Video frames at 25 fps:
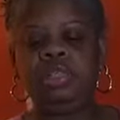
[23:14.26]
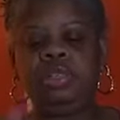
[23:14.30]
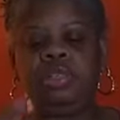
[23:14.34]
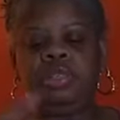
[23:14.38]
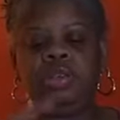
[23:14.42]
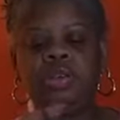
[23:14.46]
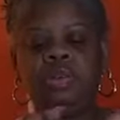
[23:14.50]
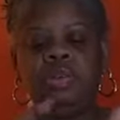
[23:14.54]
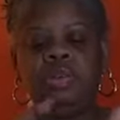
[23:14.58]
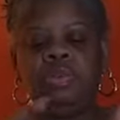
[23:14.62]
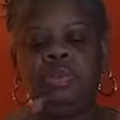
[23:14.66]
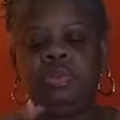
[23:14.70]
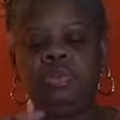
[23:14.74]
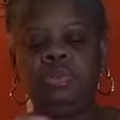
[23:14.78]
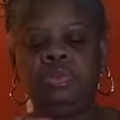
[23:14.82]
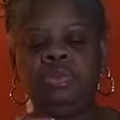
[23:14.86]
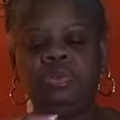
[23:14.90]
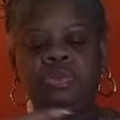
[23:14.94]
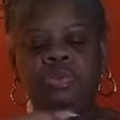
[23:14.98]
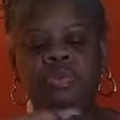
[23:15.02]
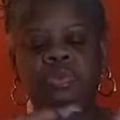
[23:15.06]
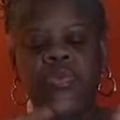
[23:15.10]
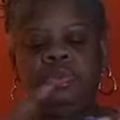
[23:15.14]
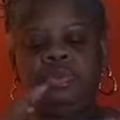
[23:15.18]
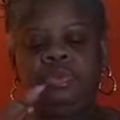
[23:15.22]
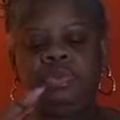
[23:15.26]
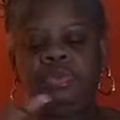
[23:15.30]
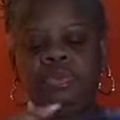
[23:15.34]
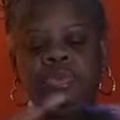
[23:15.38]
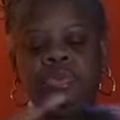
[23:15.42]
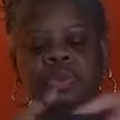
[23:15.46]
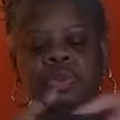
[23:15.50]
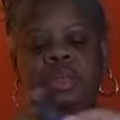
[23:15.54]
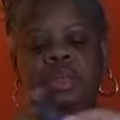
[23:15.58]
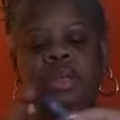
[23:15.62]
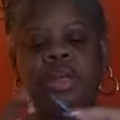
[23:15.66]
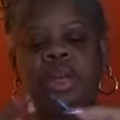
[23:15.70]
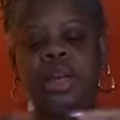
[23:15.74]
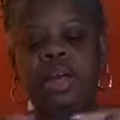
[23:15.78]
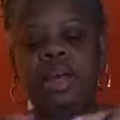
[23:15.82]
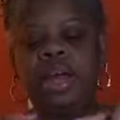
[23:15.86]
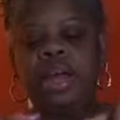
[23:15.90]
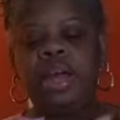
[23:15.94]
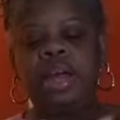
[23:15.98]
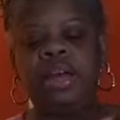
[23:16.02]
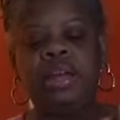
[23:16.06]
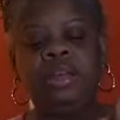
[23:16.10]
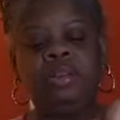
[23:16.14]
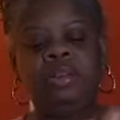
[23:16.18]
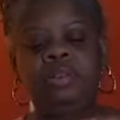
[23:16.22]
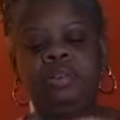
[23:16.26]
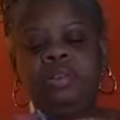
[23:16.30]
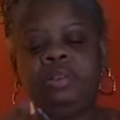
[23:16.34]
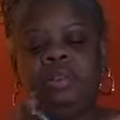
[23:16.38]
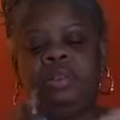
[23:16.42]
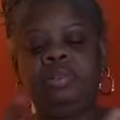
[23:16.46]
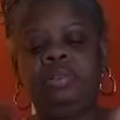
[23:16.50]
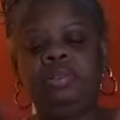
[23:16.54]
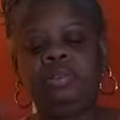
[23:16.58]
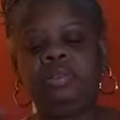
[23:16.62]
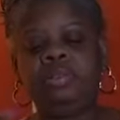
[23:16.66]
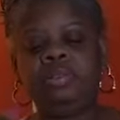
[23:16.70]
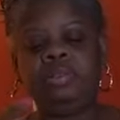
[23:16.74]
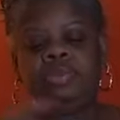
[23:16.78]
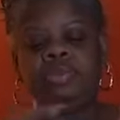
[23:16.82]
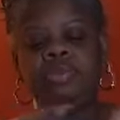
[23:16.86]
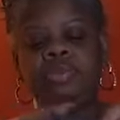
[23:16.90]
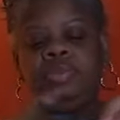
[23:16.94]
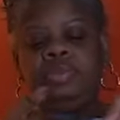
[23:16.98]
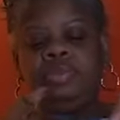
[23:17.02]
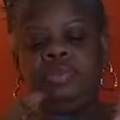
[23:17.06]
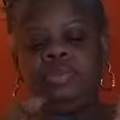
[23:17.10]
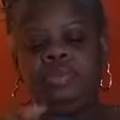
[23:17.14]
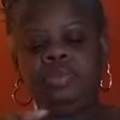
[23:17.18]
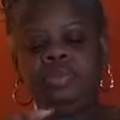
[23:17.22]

Yeah, so I don't know.